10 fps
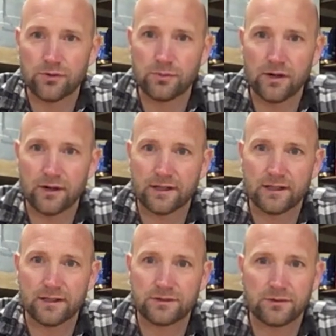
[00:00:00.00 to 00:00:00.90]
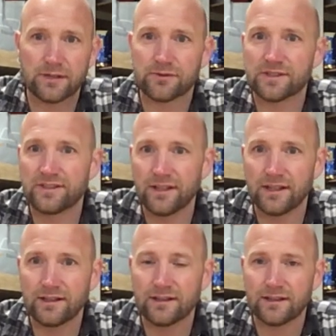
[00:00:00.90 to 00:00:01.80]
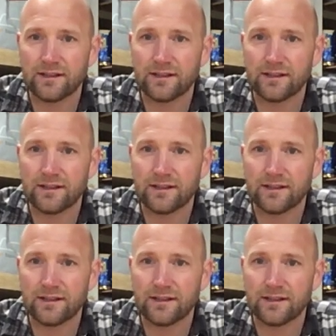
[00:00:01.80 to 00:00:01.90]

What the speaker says: America to a different city